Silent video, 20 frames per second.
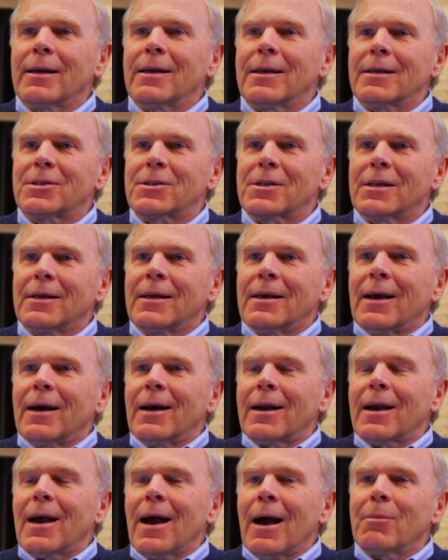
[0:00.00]
has
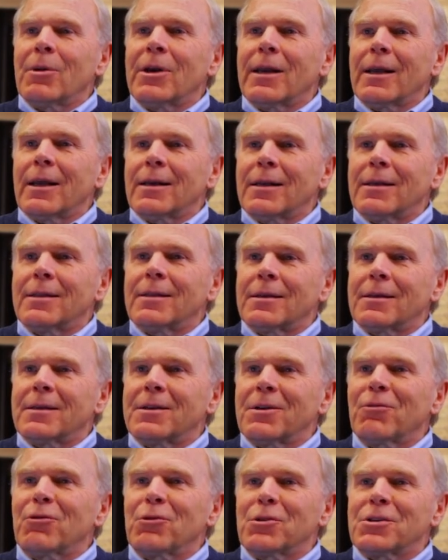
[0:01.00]
accommodated the
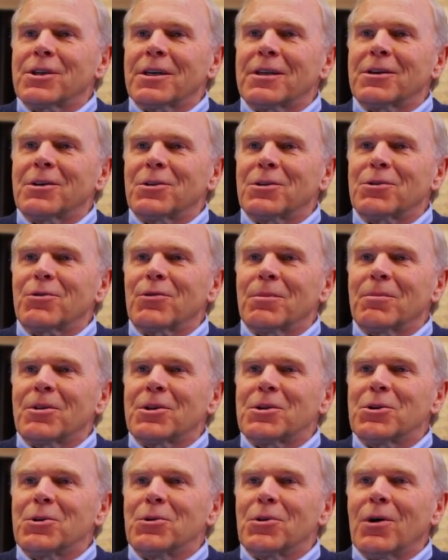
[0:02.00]
different signals from the
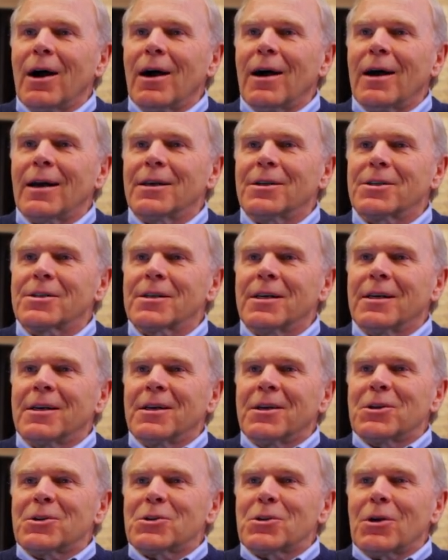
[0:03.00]
two eyes
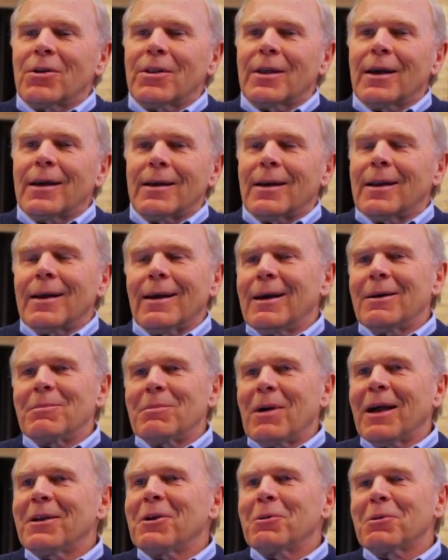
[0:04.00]
so that
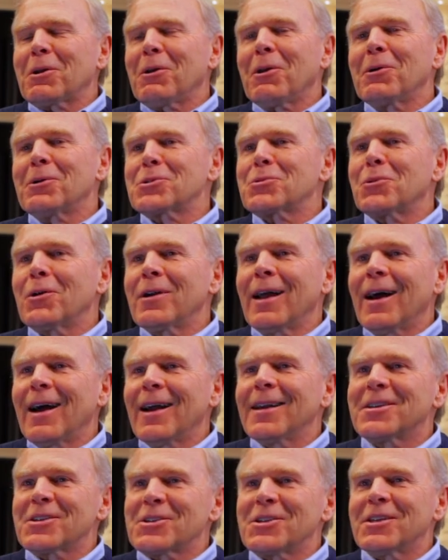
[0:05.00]
I don't close one
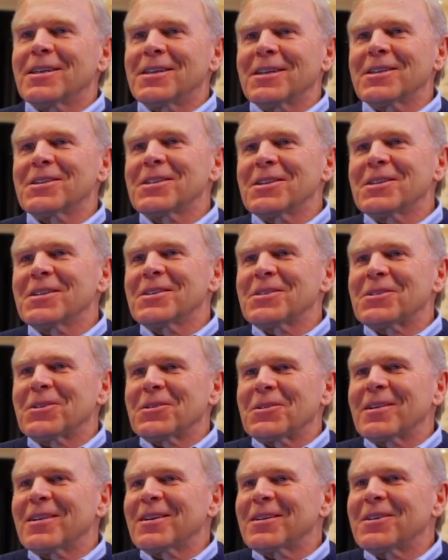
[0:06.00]
eye to see a distance
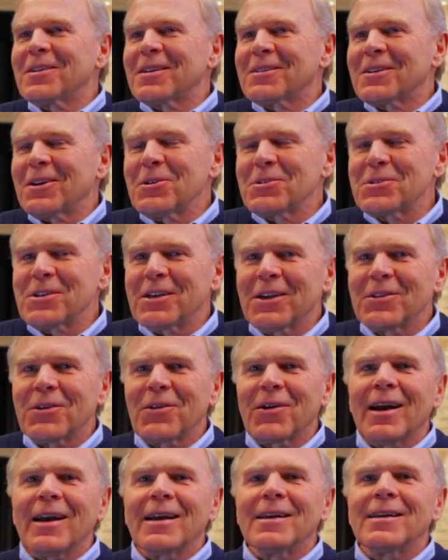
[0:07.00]
or close the
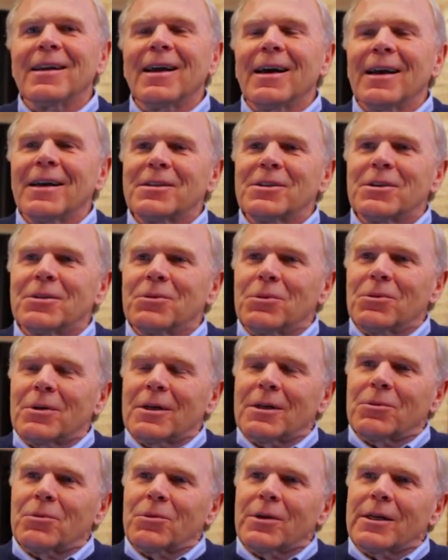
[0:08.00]
other eye to
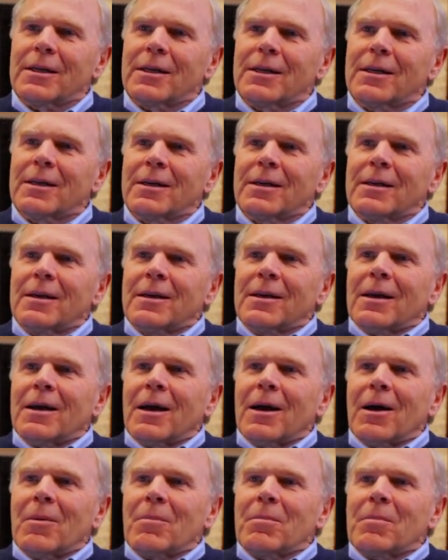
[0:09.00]
read.
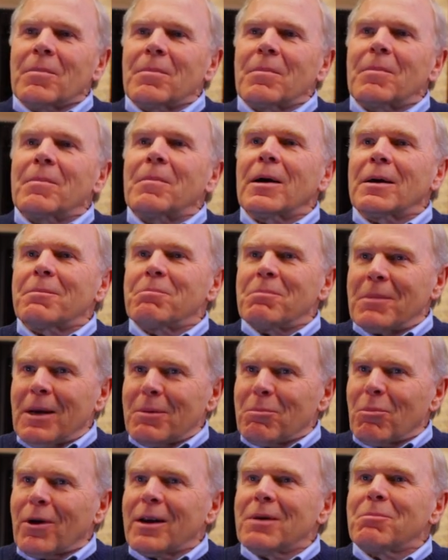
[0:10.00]
My
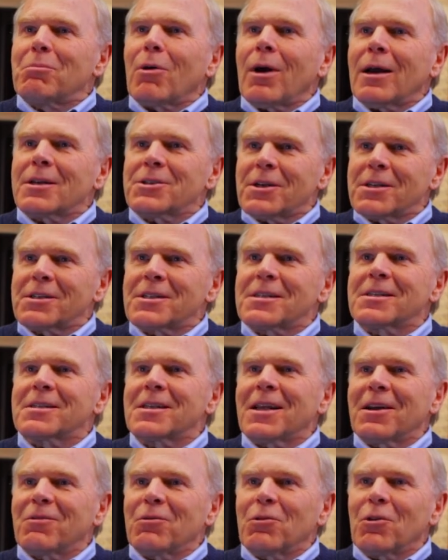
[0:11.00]
brain processes
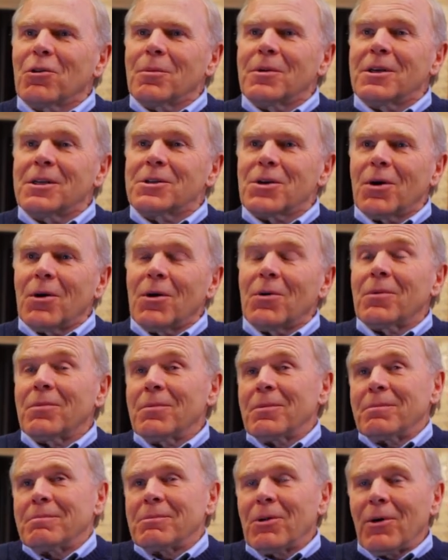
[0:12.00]
that for me, so
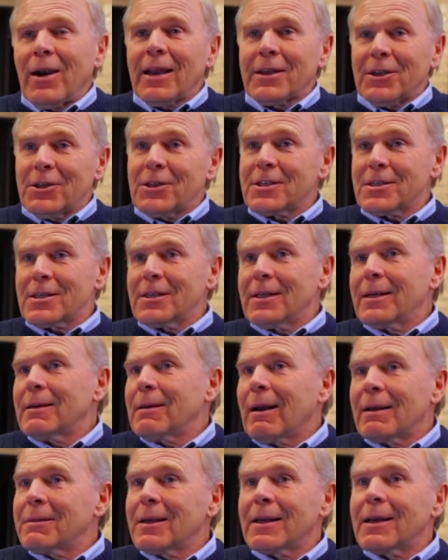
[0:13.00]
miraculously
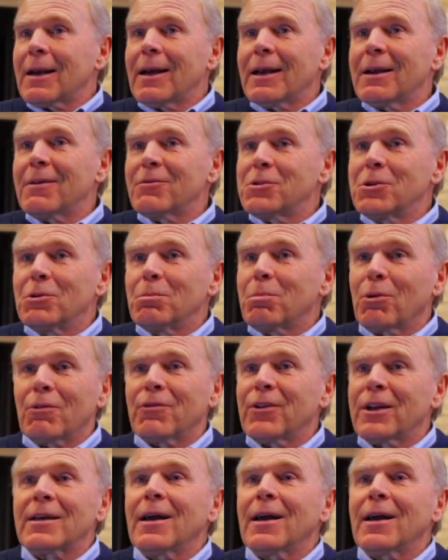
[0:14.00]
I think I have two perfect